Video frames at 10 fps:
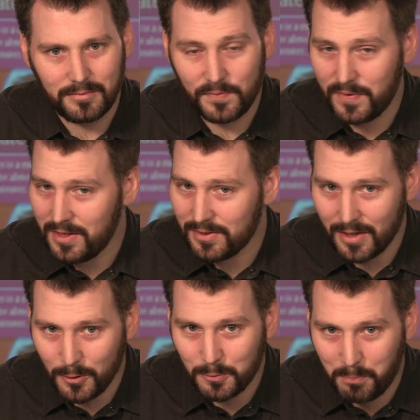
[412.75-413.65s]
If this
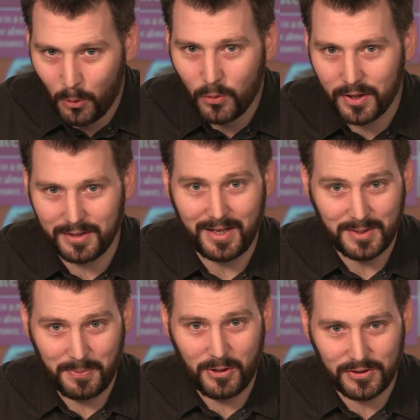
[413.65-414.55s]
sounds boring, that's
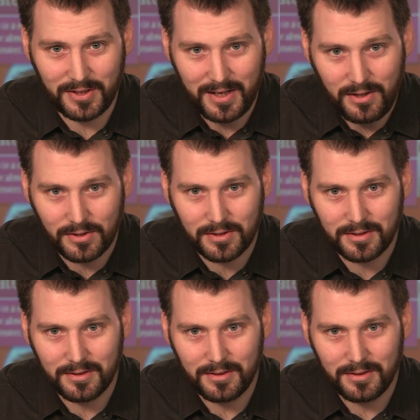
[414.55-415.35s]
because it is.